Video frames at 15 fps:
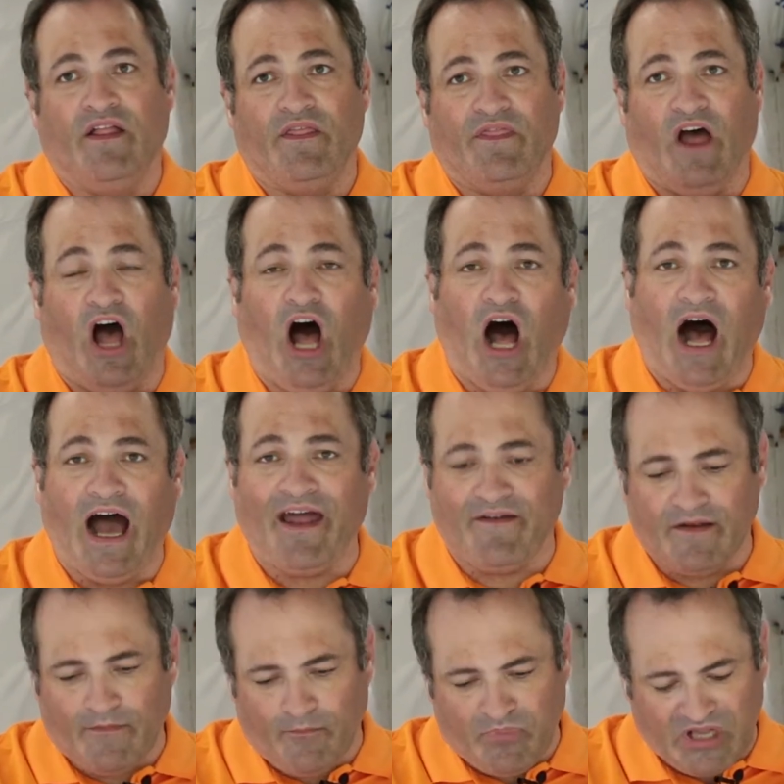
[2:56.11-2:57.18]
the
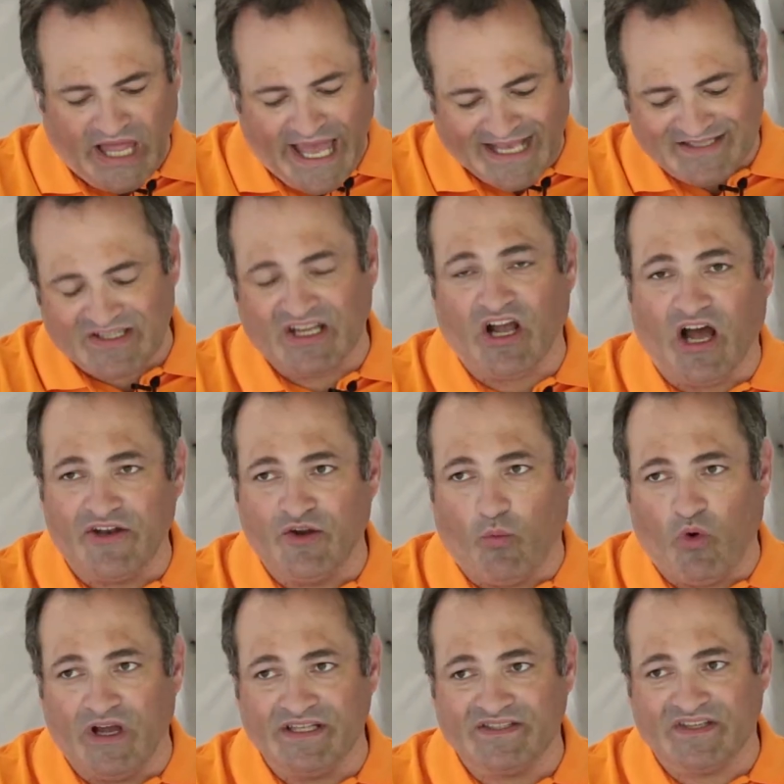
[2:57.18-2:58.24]
hot plastic onto
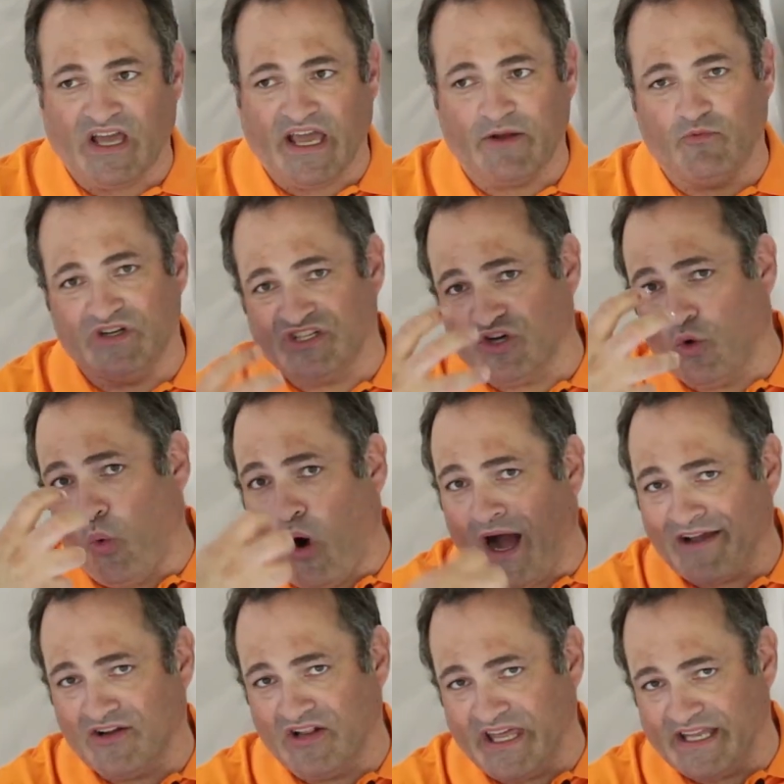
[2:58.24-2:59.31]
one side, which
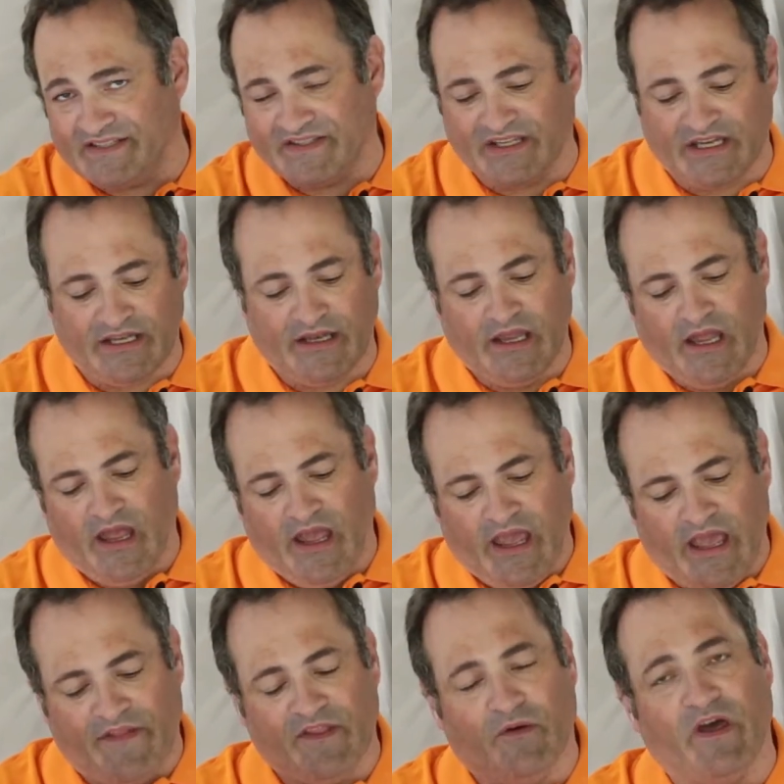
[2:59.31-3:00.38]
coagulates in it,
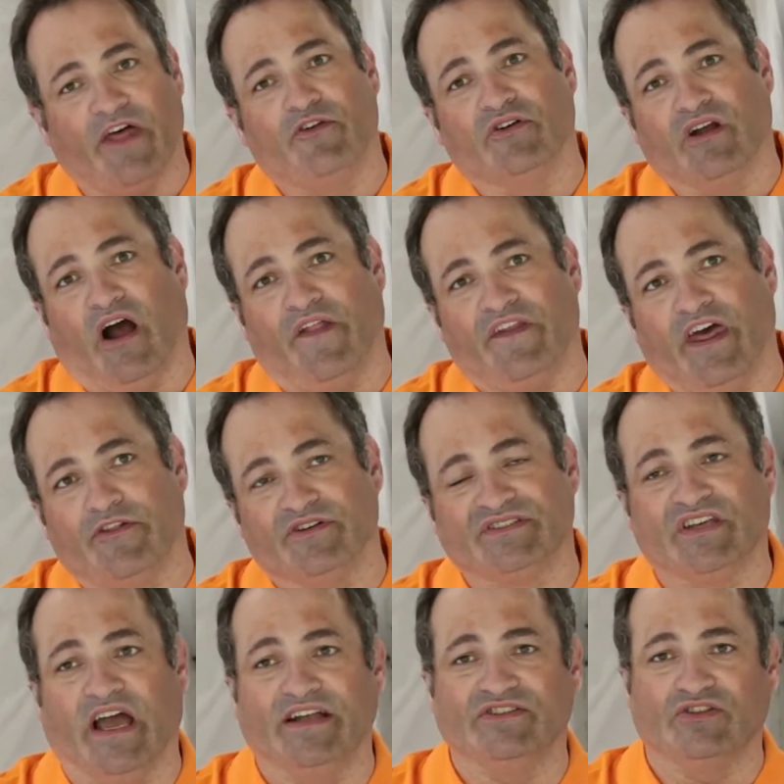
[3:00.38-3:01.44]
and the other on the other
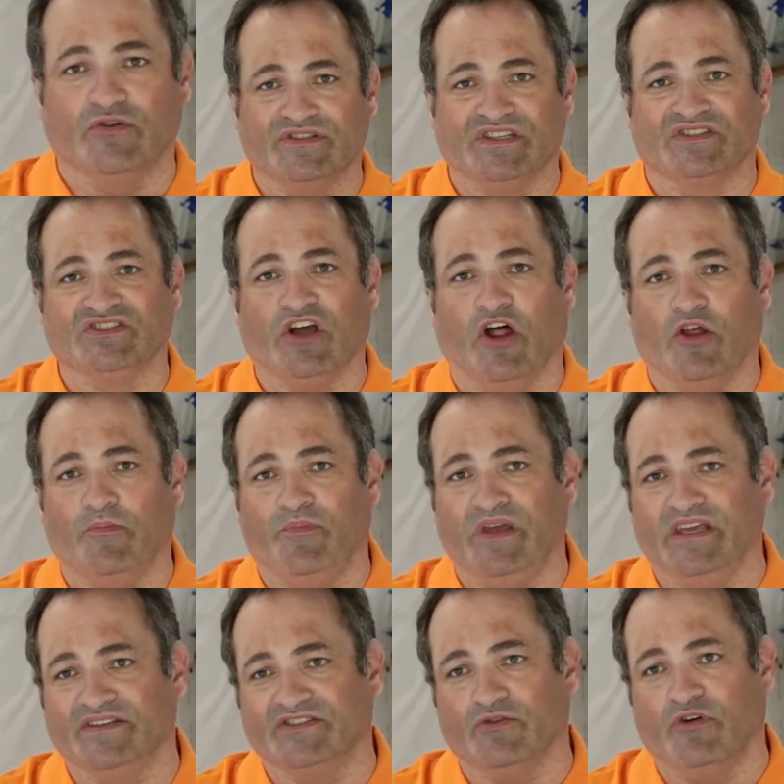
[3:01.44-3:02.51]
side, it's a solid
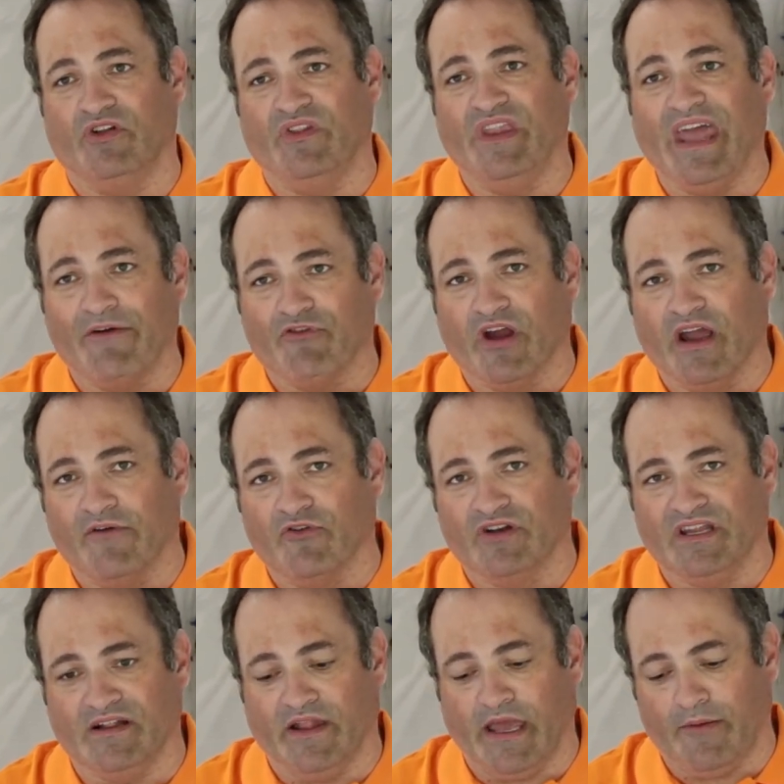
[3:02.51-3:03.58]
piece, so it'll never ever
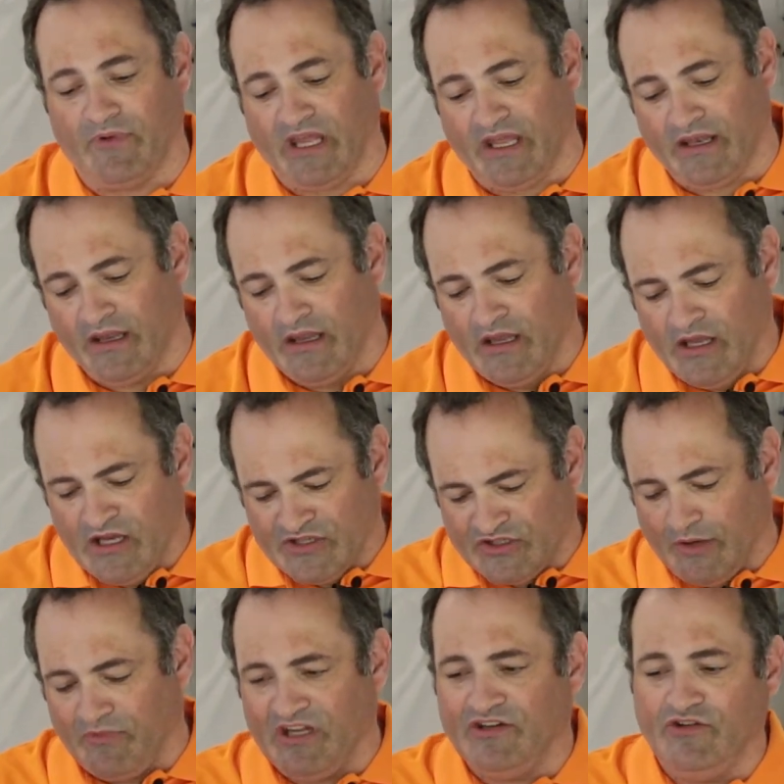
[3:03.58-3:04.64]
delaminate. So
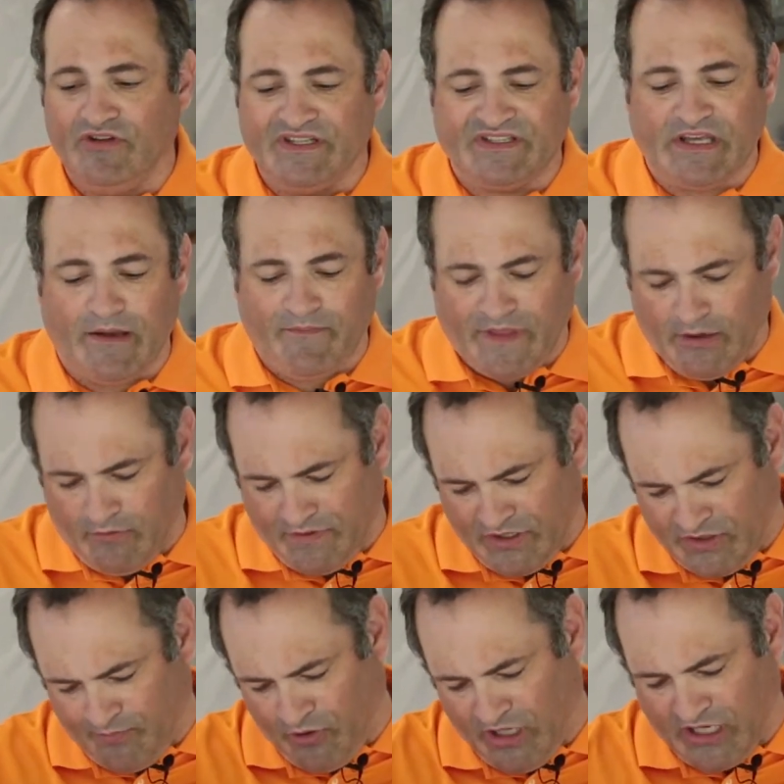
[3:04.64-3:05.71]
I'm gonna do the same thing with
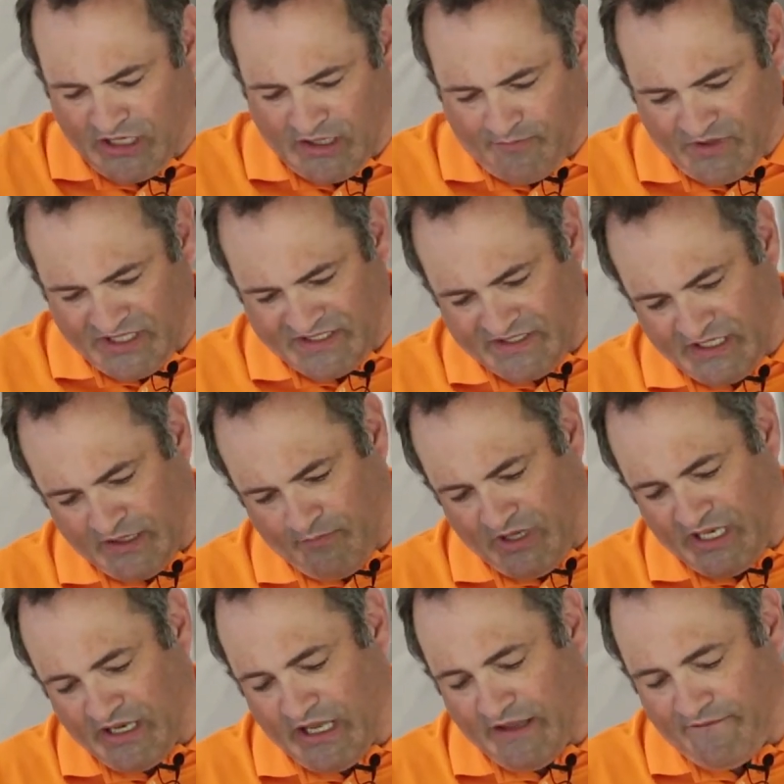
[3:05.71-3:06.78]
this product. I'm gonna stick my
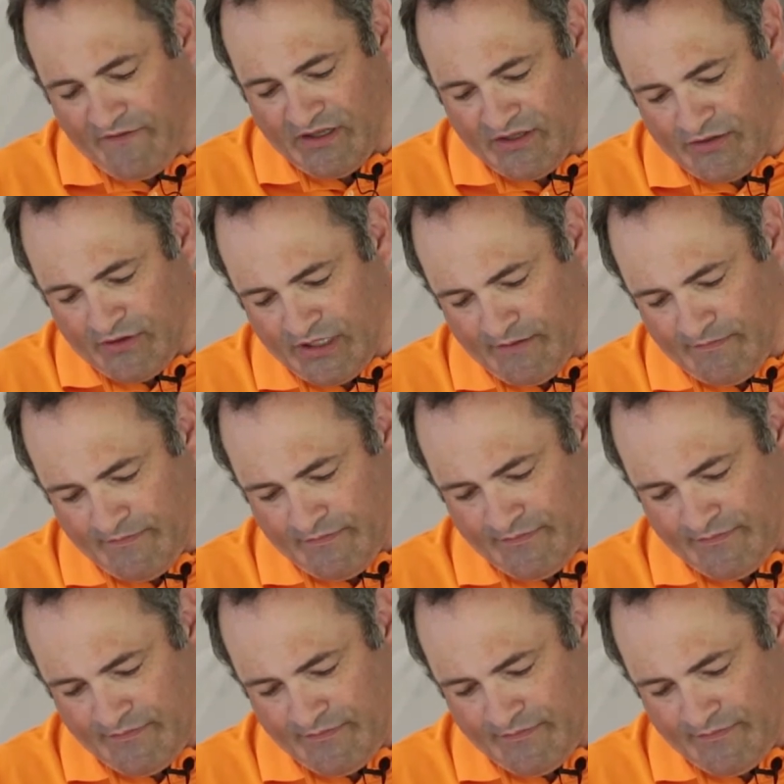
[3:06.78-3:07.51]
knife into it.